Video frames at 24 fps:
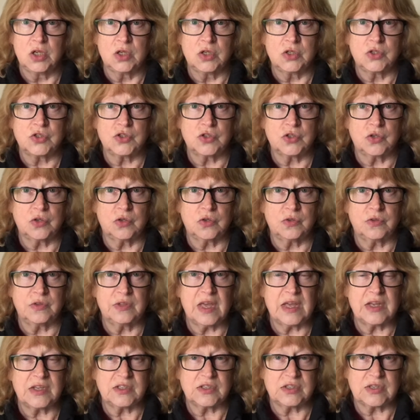So
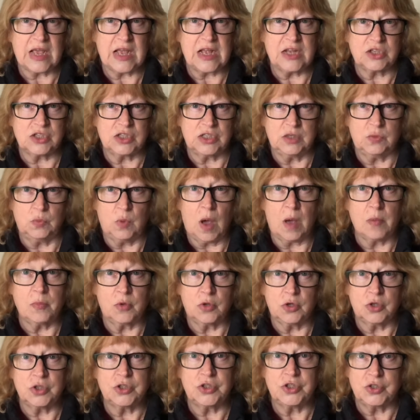that's actually what I'm
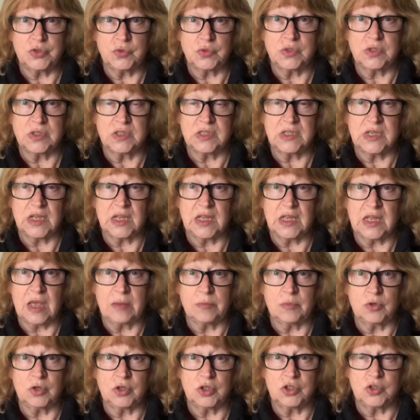going to do today.
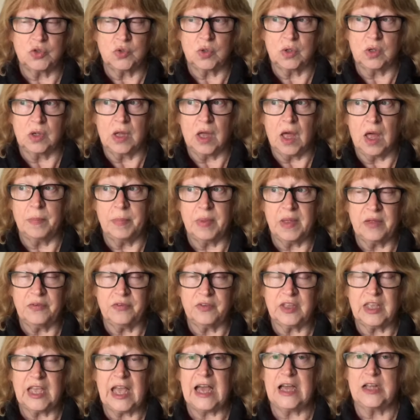I'm going to do a, a bit of
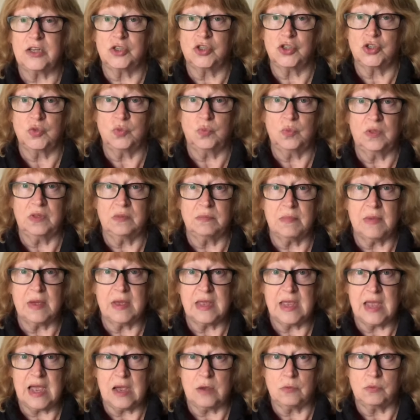a catch up with
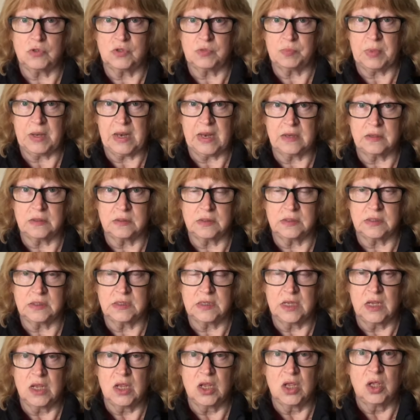my house plants
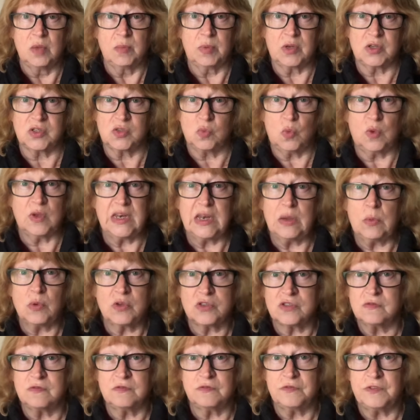because when I
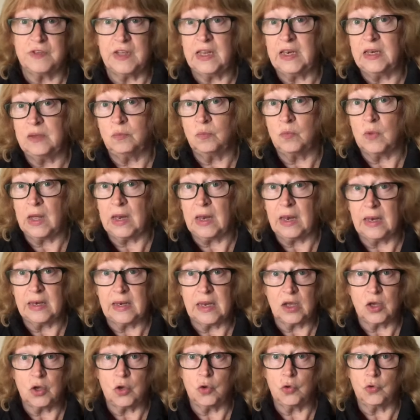wasn't feeling well and
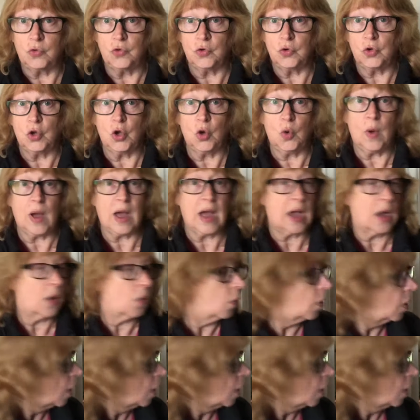I couldn't go out,